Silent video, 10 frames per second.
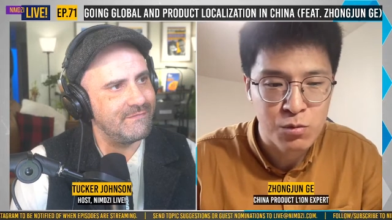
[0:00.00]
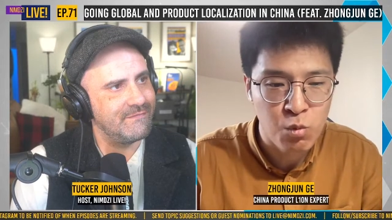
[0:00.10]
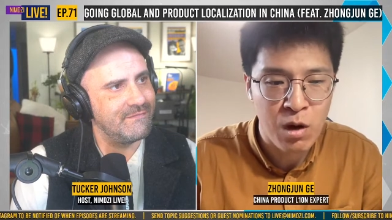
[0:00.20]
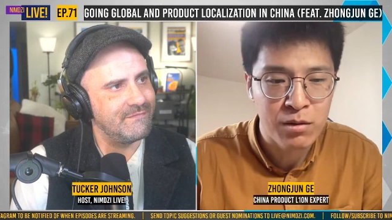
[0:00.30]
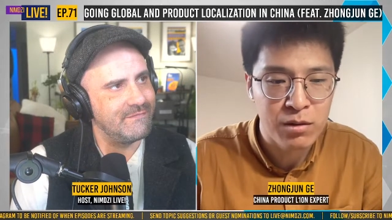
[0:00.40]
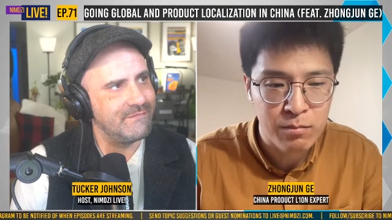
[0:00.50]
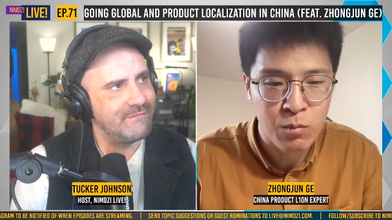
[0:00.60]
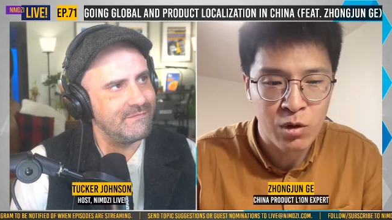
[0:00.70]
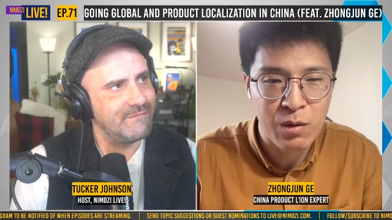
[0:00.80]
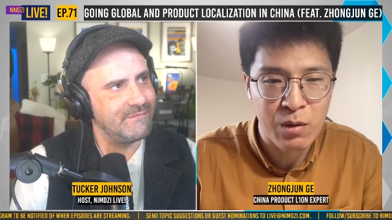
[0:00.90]
Speaker 1: needs
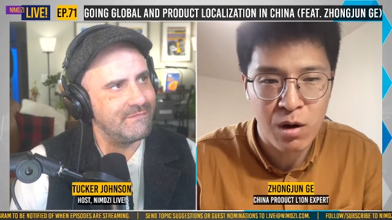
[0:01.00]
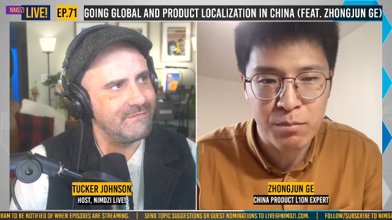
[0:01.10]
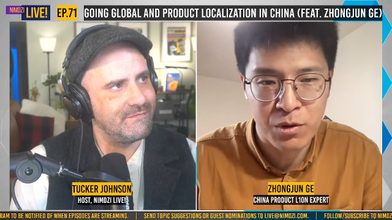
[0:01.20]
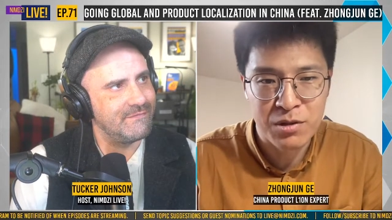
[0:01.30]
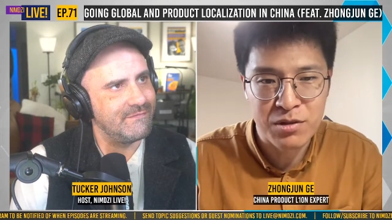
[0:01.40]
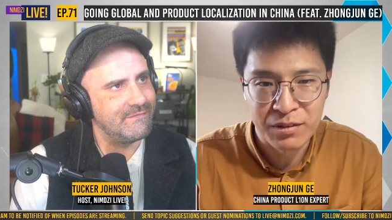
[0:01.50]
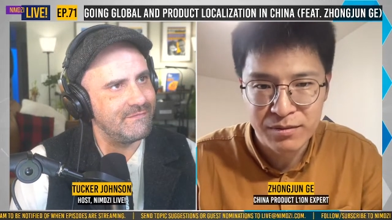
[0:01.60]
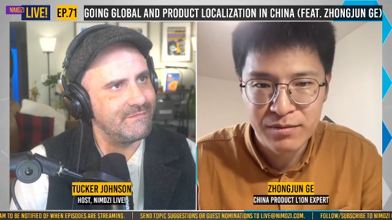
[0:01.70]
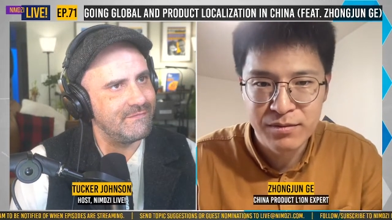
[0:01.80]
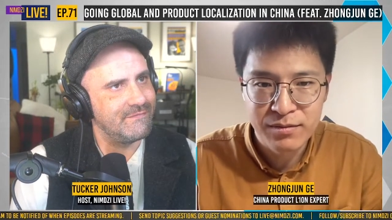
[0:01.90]
one more than
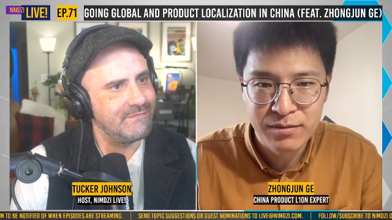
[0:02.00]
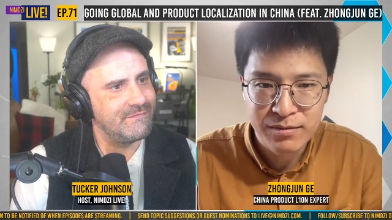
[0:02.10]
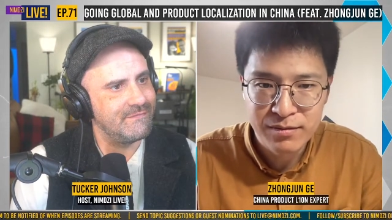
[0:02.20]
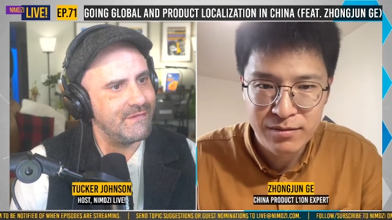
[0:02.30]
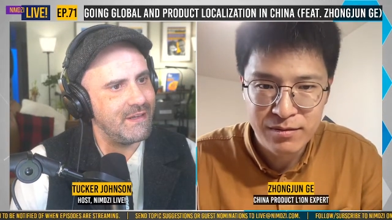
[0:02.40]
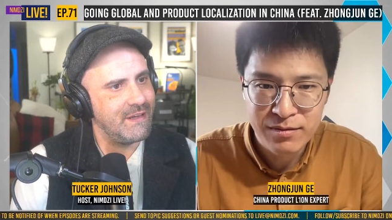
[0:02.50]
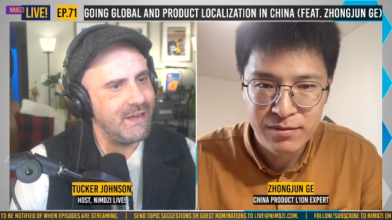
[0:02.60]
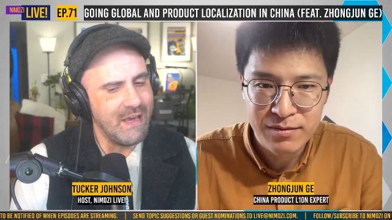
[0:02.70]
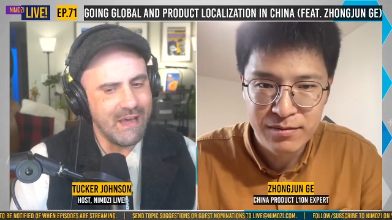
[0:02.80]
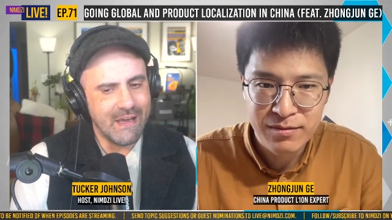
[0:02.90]
one person.
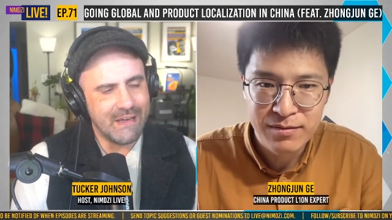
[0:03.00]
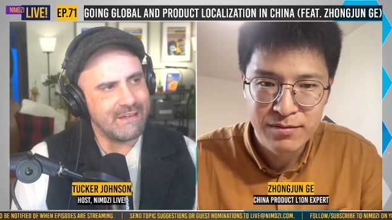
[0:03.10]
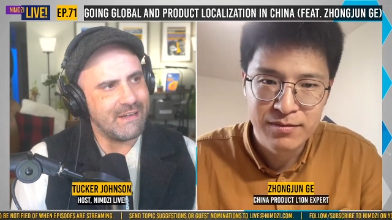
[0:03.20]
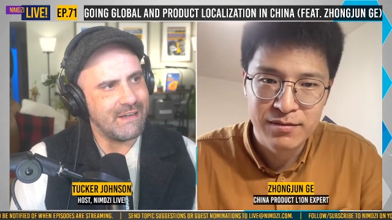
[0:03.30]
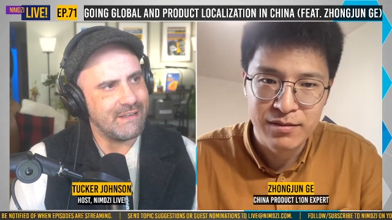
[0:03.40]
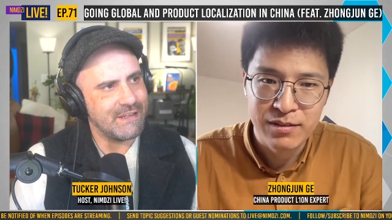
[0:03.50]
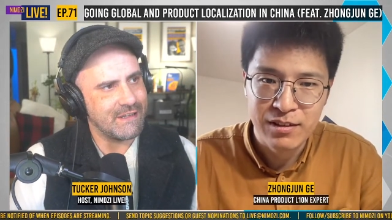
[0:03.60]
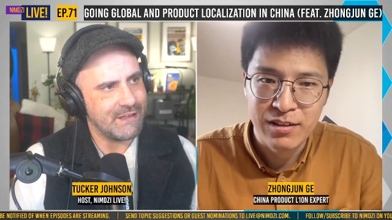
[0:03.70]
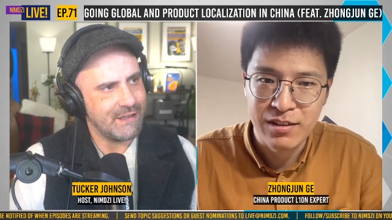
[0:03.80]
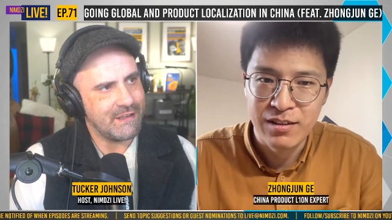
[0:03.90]
And I
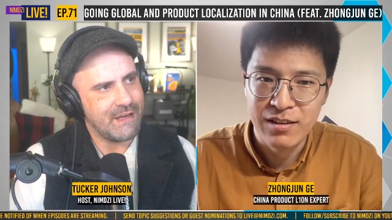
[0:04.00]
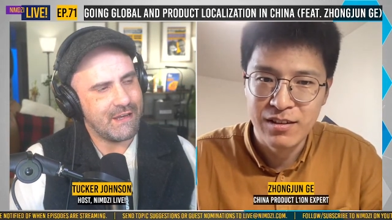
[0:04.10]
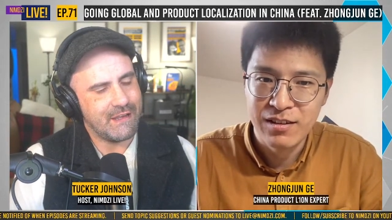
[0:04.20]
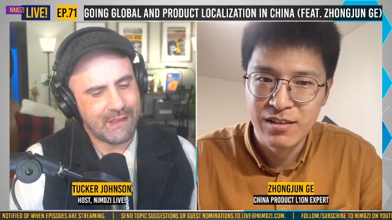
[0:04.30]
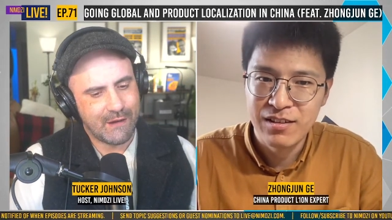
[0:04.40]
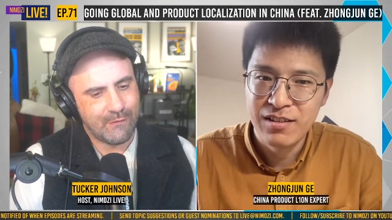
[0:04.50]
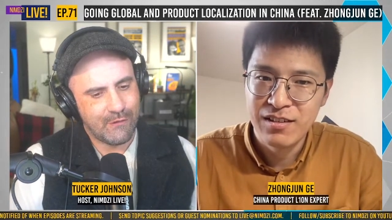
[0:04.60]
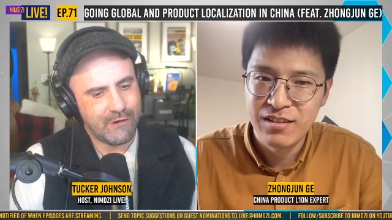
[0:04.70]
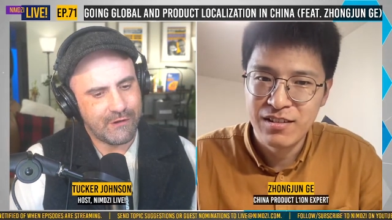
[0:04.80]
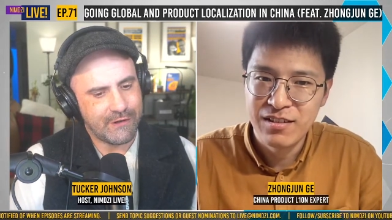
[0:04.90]
think
Speaker 2: that that
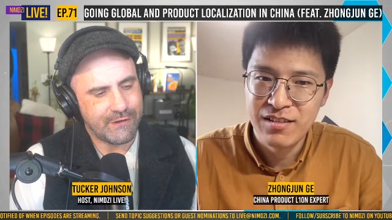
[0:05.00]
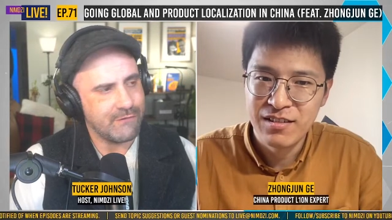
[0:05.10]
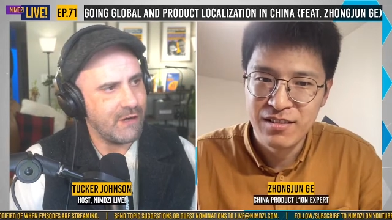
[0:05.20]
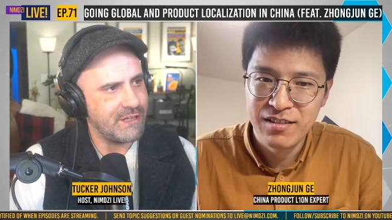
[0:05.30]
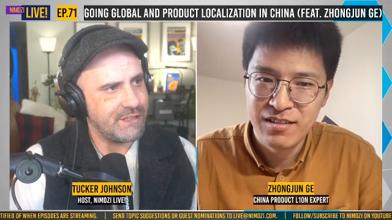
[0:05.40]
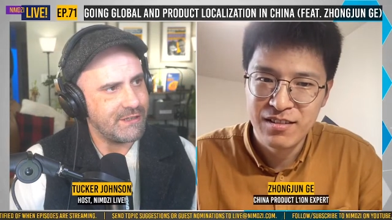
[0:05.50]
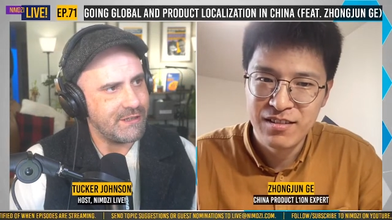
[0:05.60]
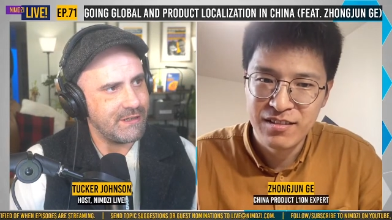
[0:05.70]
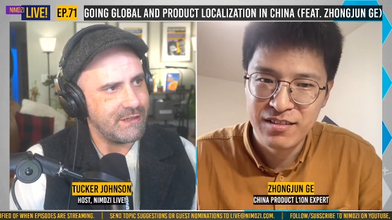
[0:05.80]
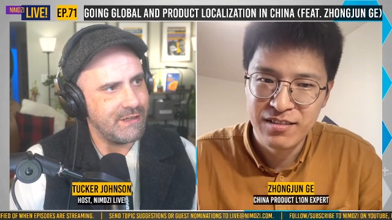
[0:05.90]
word
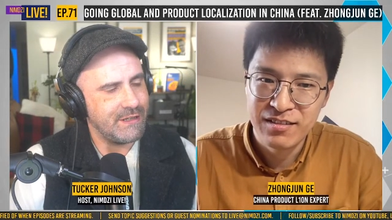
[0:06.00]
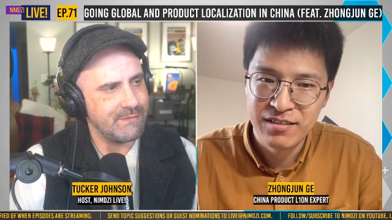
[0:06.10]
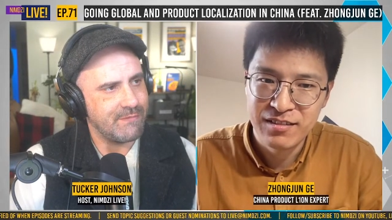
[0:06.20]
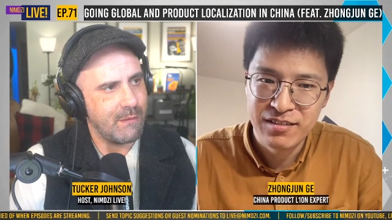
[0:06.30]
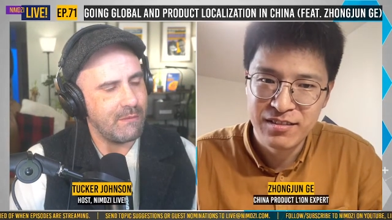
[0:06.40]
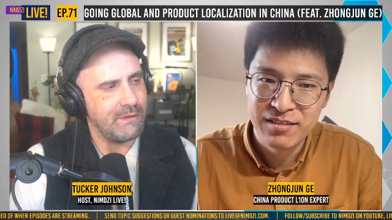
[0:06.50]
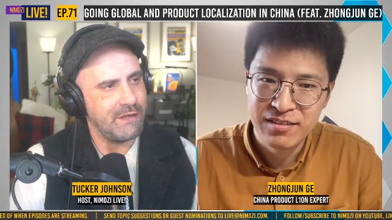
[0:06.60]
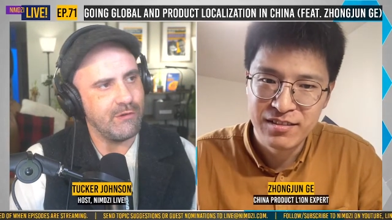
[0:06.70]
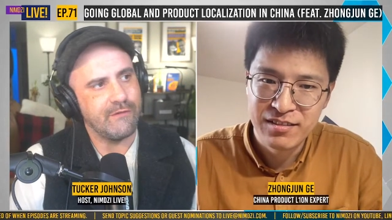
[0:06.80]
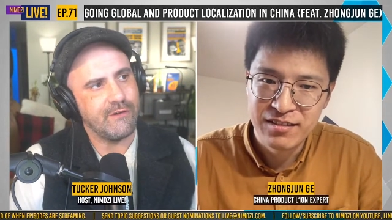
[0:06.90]
trust is probably
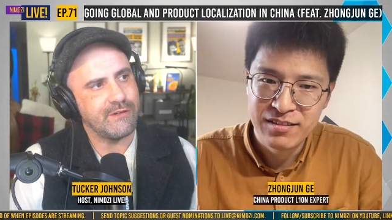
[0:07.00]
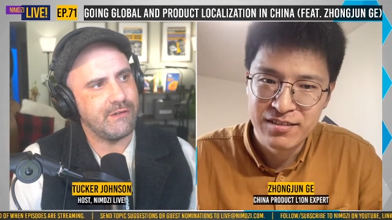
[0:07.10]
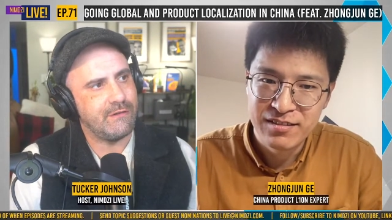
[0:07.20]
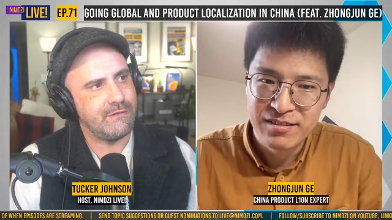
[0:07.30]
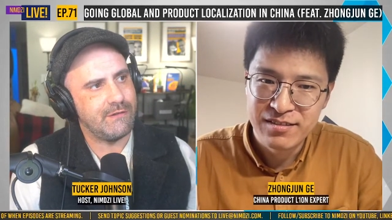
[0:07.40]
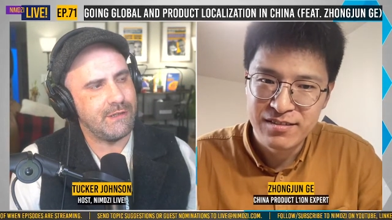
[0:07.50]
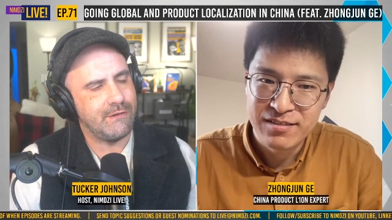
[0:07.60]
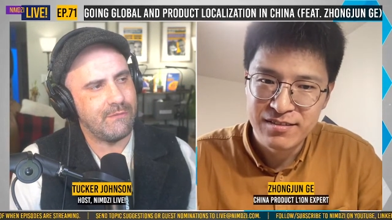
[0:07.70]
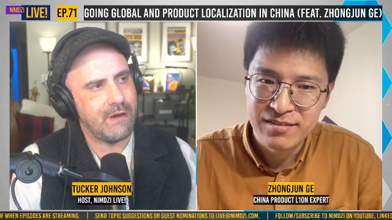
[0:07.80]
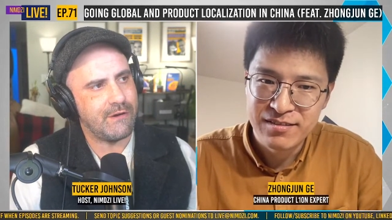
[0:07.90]
universal,
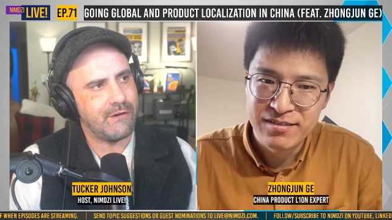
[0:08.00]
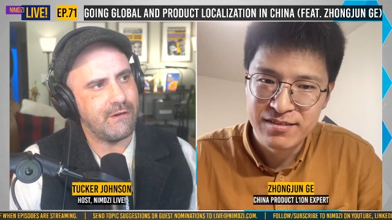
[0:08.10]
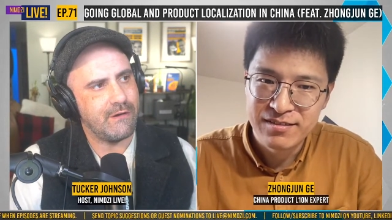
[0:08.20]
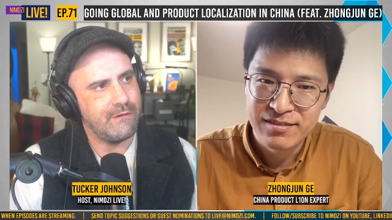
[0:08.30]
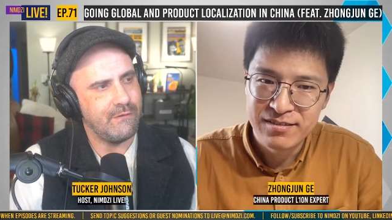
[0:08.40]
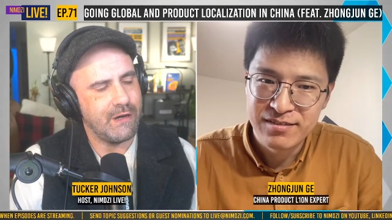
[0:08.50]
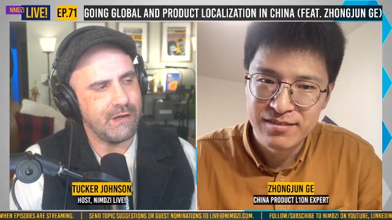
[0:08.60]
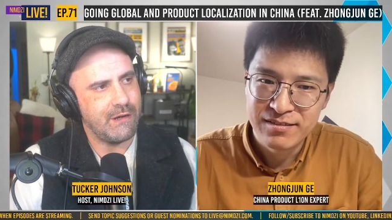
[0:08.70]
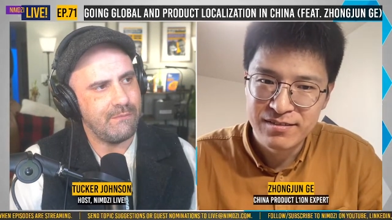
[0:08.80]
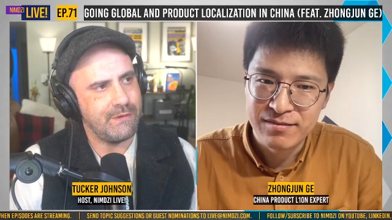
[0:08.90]
no matter
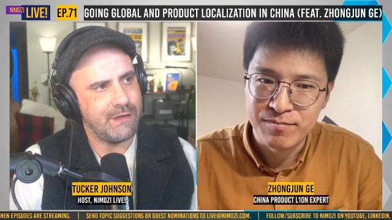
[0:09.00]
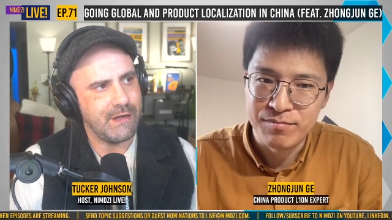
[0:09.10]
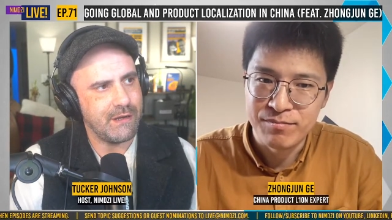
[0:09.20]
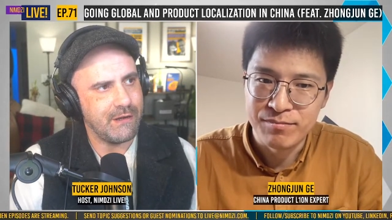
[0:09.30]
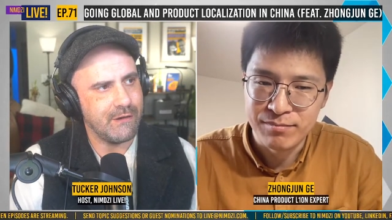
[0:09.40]
what company you're